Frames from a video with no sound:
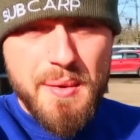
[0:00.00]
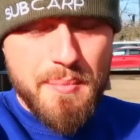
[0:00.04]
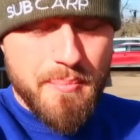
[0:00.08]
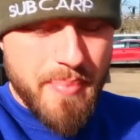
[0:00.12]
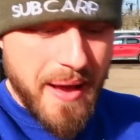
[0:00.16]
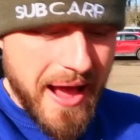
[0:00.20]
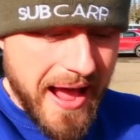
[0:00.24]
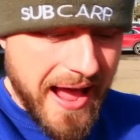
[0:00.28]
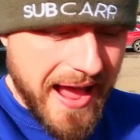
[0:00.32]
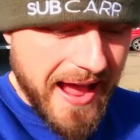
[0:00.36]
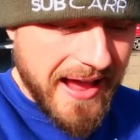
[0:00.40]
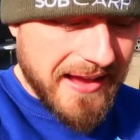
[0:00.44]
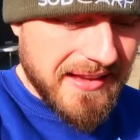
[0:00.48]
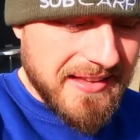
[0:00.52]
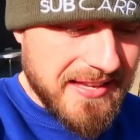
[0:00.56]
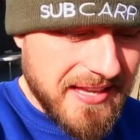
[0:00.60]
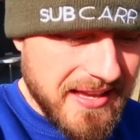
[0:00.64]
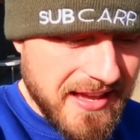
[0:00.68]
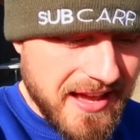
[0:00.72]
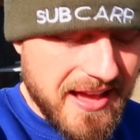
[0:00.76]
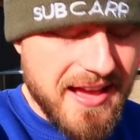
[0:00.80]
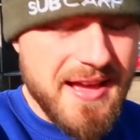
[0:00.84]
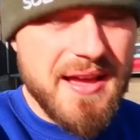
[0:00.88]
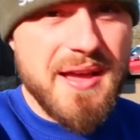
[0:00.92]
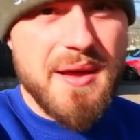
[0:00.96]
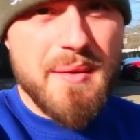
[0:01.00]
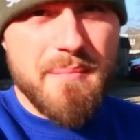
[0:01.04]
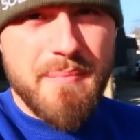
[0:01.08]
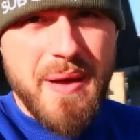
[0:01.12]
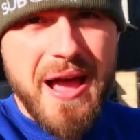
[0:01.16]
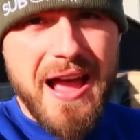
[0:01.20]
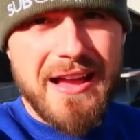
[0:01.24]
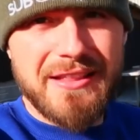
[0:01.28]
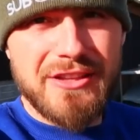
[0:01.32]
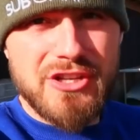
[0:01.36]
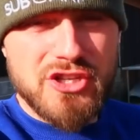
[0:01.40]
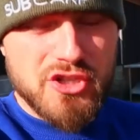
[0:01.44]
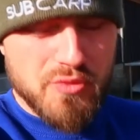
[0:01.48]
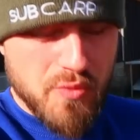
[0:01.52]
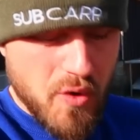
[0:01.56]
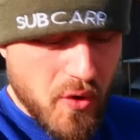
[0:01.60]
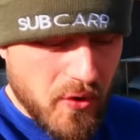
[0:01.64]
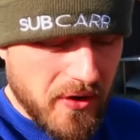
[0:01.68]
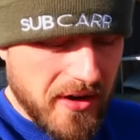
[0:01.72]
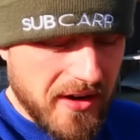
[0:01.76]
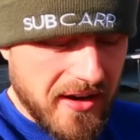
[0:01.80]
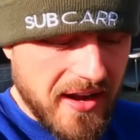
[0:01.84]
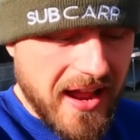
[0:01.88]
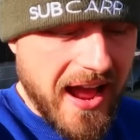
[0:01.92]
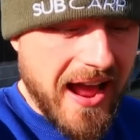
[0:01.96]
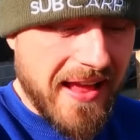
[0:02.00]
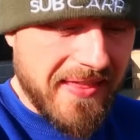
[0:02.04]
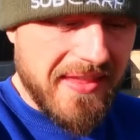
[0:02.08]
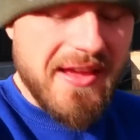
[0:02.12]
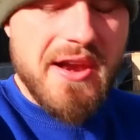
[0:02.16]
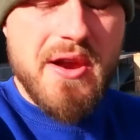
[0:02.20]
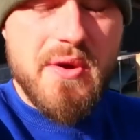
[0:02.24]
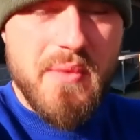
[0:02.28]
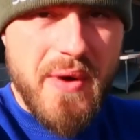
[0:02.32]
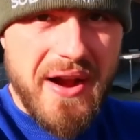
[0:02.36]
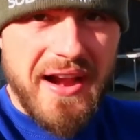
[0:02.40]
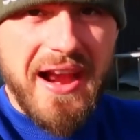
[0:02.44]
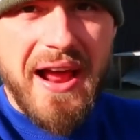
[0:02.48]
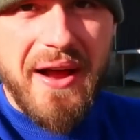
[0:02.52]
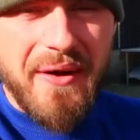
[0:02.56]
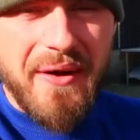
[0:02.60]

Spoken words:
bagged this morning, and then it went